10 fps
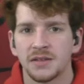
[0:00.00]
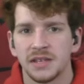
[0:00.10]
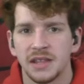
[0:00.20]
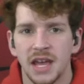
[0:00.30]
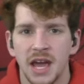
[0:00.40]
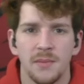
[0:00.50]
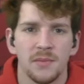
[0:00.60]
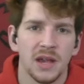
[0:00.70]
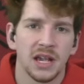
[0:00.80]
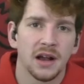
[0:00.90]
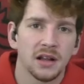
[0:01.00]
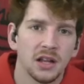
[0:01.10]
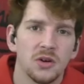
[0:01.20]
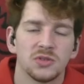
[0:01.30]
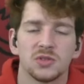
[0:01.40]
to them, make it
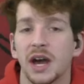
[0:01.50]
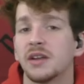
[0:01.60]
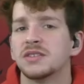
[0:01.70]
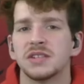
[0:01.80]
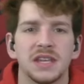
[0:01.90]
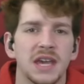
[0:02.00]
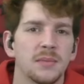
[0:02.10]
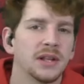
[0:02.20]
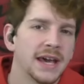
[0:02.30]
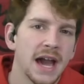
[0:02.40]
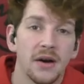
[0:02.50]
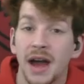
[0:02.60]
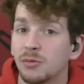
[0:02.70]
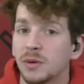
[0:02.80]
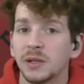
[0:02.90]
close. How does this game play out?
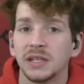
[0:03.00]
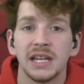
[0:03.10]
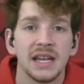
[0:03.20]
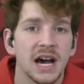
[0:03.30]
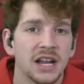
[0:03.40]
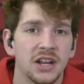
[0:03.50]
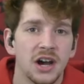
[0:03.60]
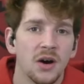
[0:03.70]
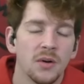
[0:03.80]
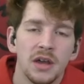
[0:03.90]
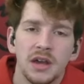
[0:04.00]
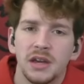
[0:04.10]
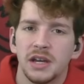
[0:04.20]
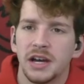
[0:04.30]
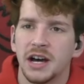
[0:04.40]
I really did not know.
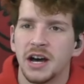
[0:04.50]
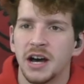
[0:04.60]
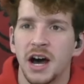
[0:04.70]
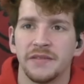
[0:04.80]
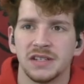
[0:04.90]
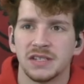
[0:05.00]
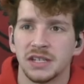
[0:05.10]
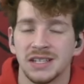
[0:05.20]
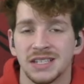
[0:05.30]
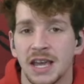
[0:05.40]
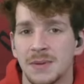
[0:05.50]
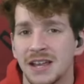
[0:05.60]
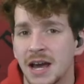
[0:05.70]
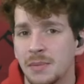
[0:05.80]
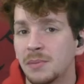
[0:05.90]
Obviously, because the game
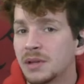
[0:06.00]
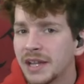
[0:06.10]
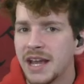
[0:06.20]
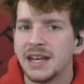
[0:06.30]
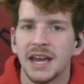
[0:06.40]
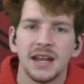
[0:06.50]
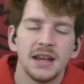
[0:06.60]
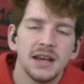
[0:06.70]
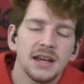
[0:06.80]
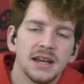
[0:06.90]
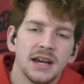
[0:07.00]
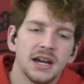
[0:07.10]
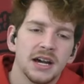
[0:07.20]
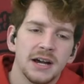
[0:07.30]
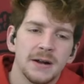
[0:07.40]
had not been played yet.
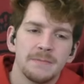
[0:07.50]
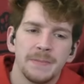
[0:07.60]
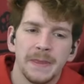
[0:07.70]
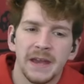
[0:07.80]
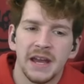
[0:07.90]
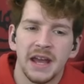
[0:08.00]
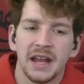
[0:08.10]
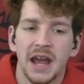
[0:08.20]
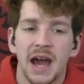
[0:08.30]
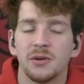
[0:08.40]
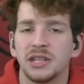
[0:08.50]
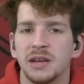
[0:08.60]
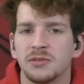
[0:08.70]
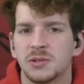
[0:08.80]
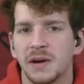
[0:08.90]
And how would
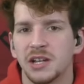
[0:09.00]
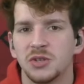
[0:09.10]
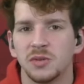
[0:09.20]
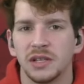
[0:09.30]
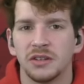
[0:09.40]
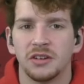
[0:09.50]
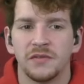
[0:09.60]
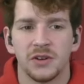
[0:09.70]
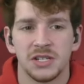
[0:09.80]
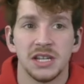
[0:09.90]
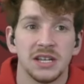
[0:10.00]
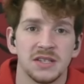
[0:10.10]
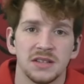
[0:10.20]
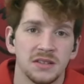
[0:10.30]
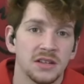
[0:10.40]
they respond to a little adversity?
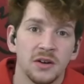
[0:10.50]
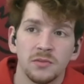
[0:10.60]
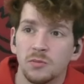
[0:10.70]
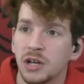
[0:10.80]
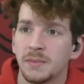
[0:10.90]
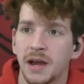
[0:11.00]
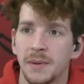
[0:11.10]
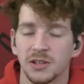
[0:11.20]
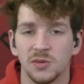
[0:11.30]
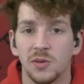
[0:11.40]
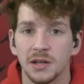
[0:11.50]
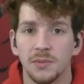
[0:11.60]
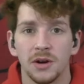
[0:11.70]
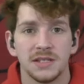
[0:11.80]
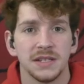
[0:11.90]
Because, winning by about 20
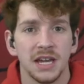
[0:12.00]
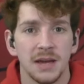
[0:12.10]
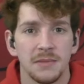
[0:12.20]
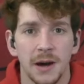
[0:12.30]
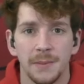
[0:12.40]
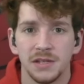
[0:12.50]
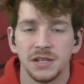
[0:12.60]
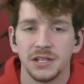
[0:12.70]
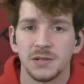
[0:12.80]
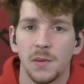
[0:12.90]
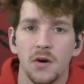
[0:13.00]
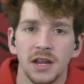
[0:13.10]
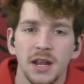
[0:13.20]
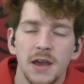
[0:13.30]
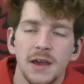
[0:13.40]
points a game up until this
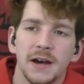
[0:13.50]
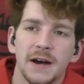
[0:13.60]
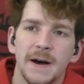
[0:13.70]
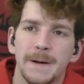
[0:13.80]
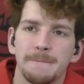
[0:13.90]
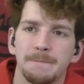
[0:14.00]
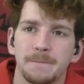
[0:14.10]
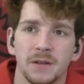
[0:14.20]
point, those